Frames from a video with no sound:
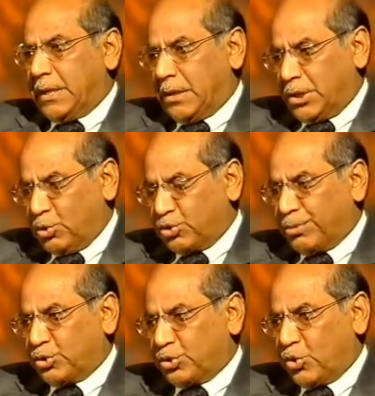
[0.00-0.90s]
the
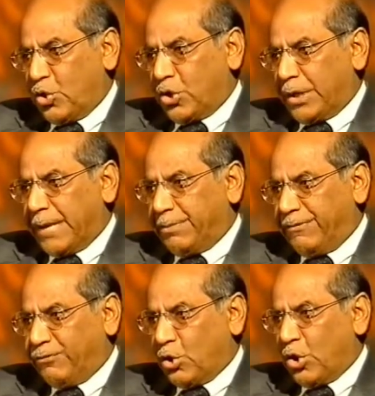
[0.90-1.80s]
Kyoto Protocol can
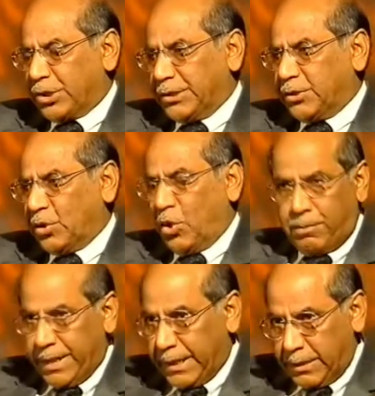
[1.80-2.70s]
be forgotten
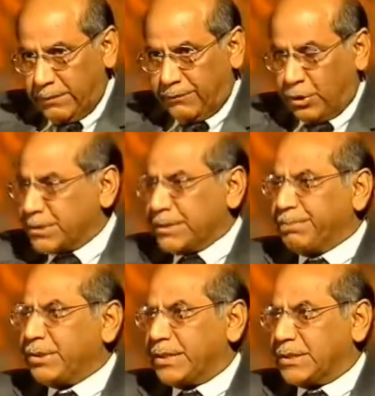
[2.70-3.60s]
or buried for the
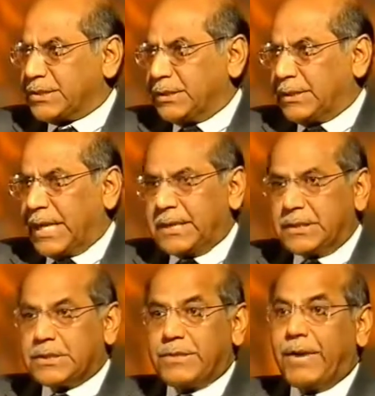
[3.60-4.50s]
simple reason that
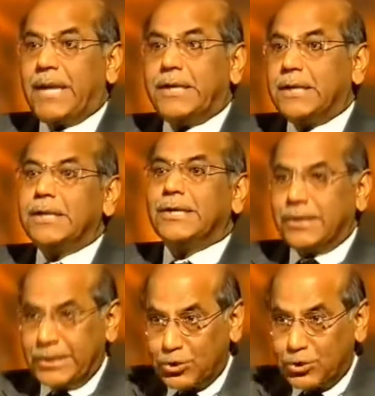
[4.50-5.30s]
it is a valid legal